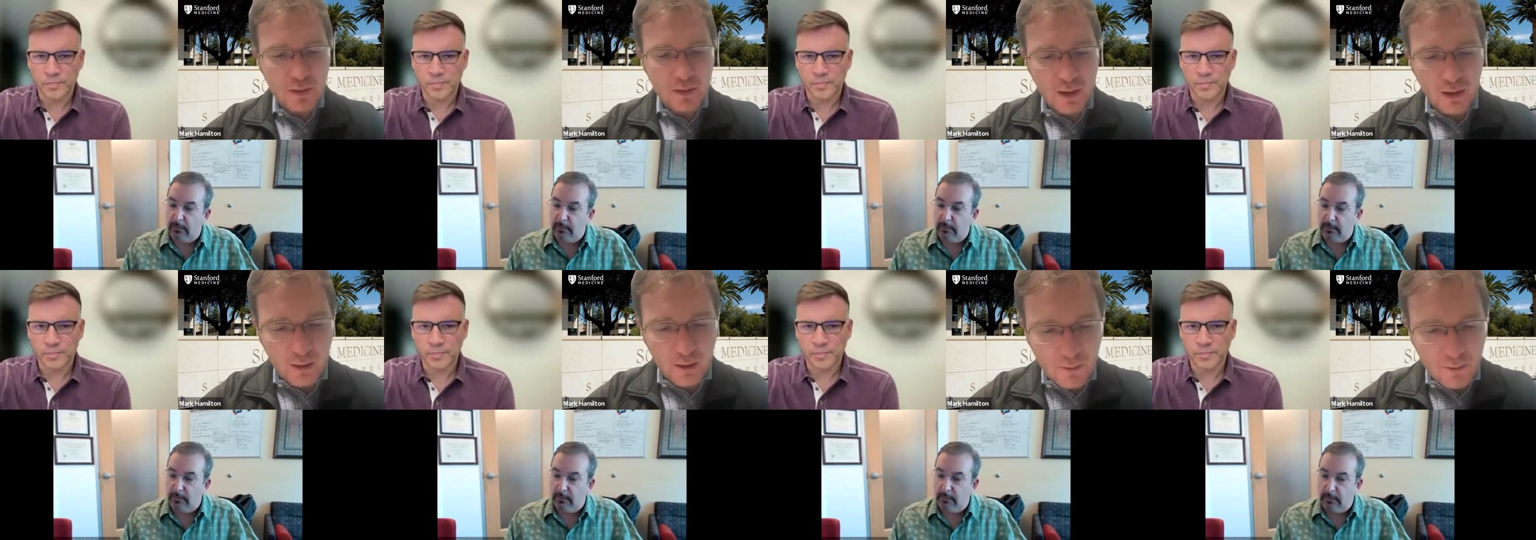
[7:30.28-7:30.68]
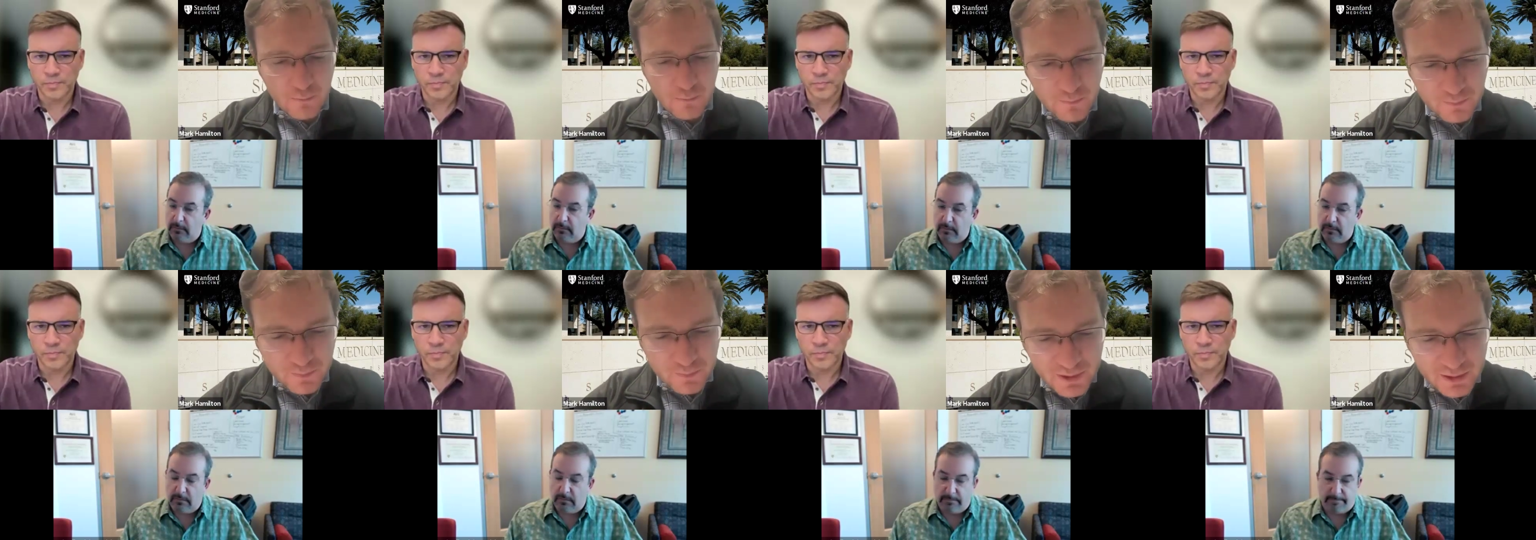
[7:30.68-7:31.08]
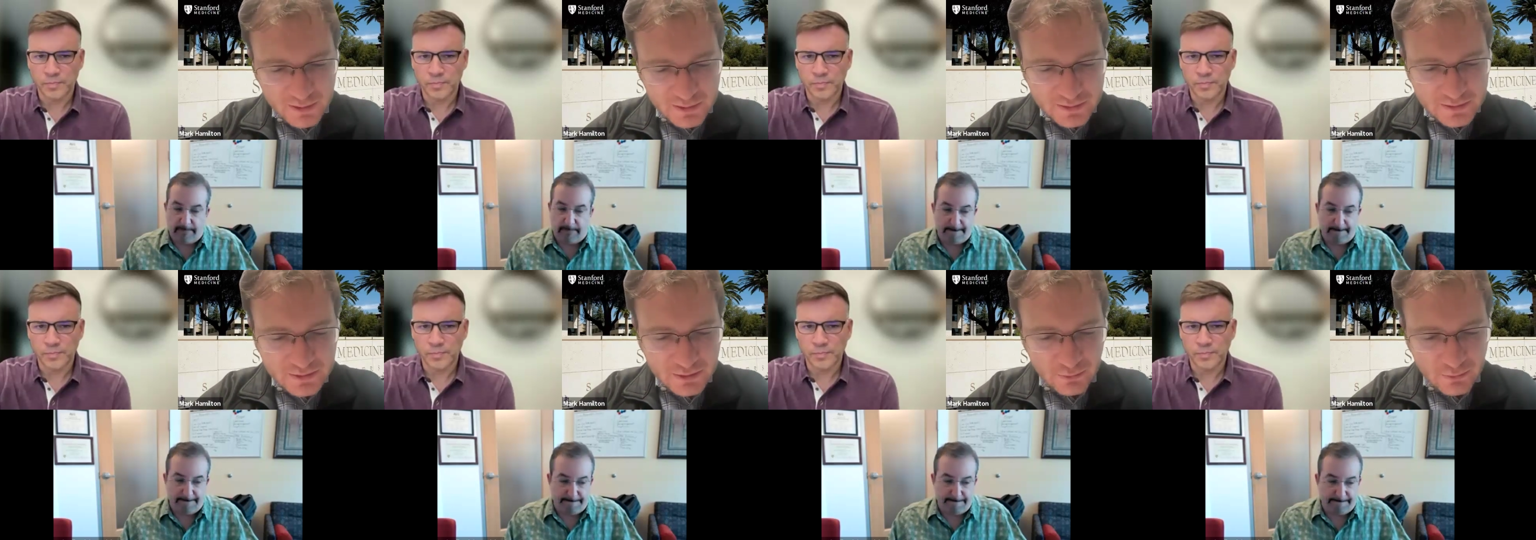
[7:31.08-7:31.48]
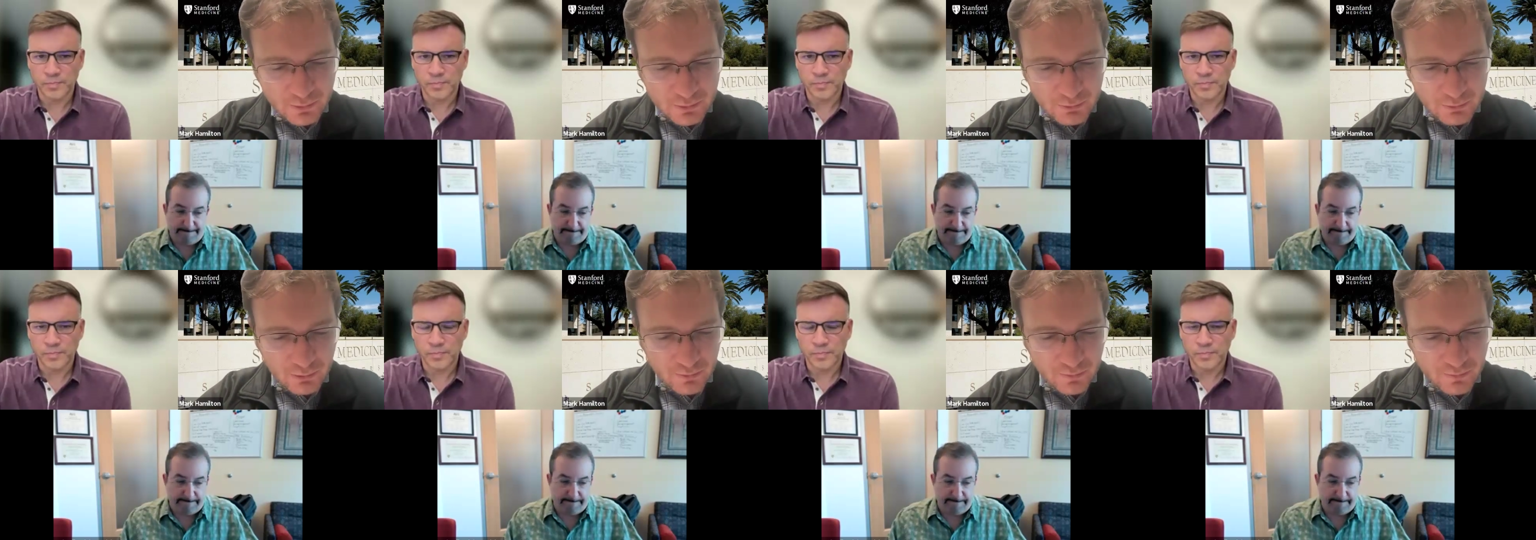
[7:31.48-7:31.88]
Speaker 1: Um, and so
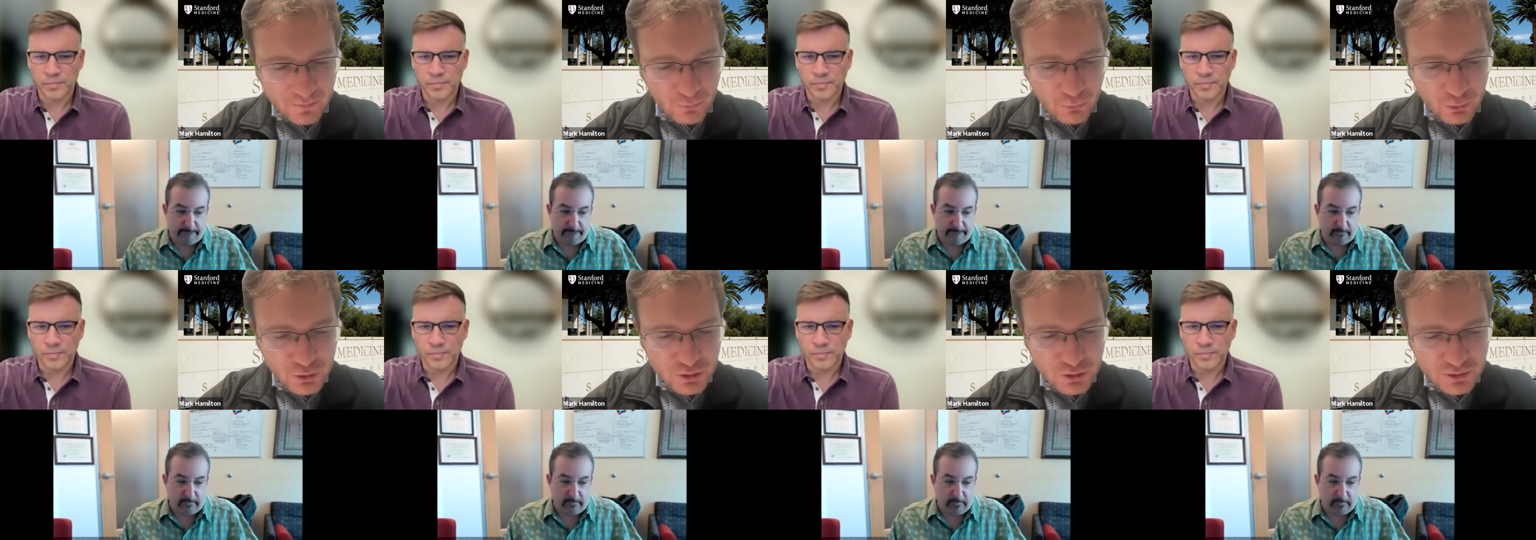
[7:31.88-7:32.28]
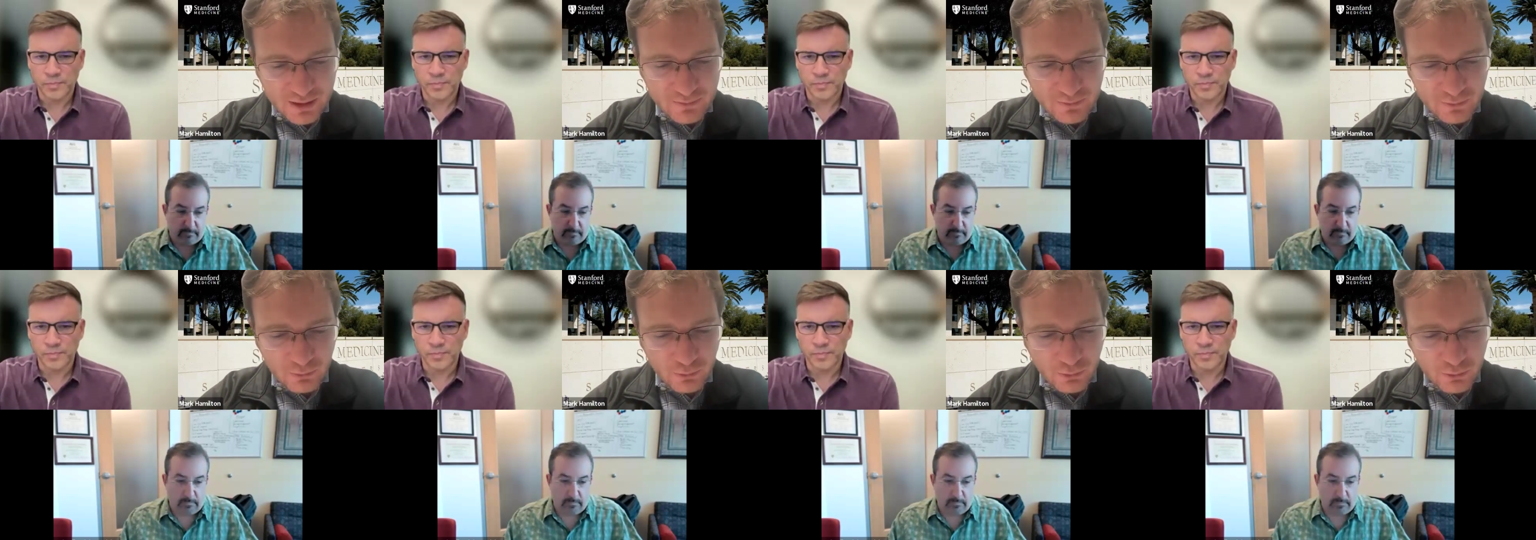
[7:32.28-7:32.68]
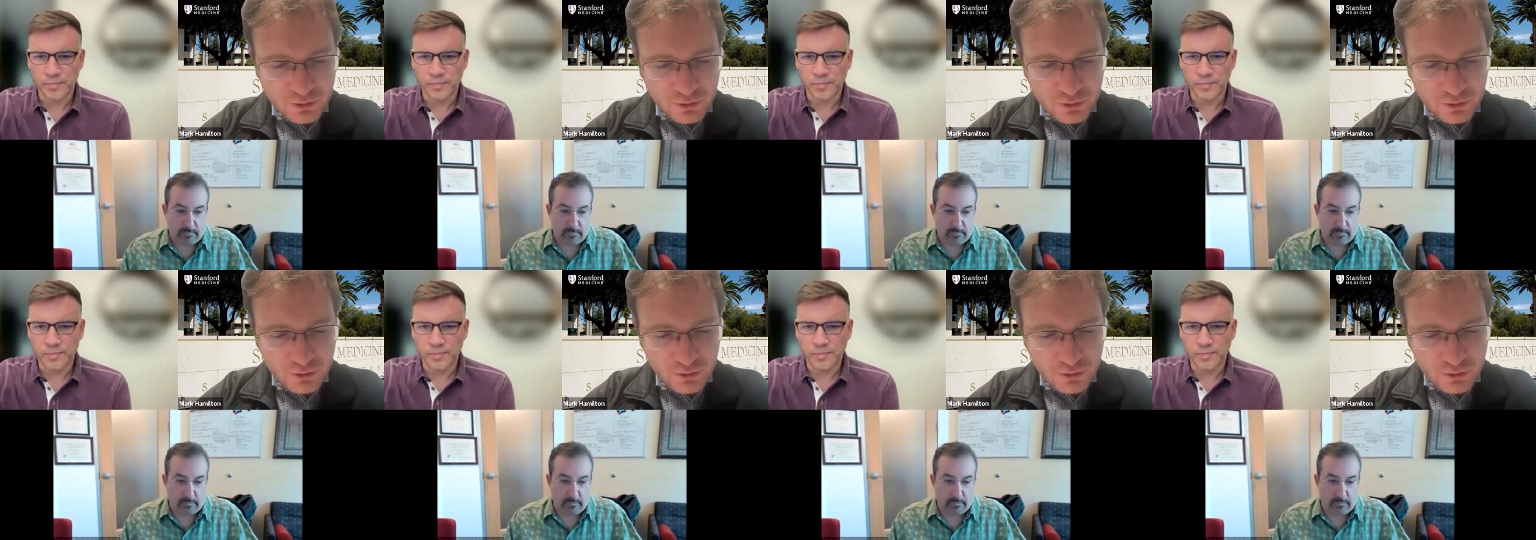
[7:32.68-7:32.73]
we were fortunate to have a